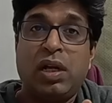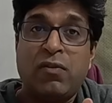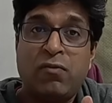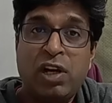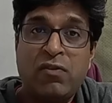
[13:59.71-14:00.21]

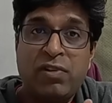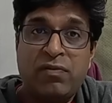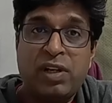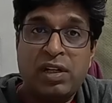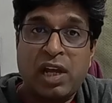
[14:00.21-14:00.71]

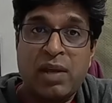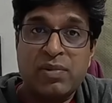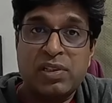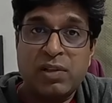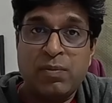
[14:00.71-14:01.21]
150
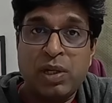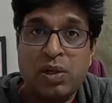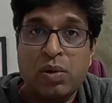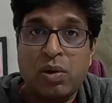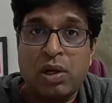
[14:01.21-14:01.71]
times the
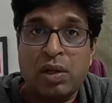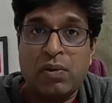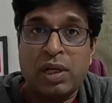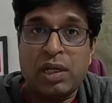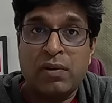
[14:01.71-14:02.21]

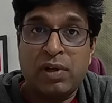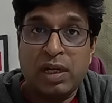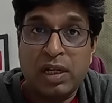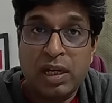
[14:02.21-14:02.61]
mineralocorticoid activity.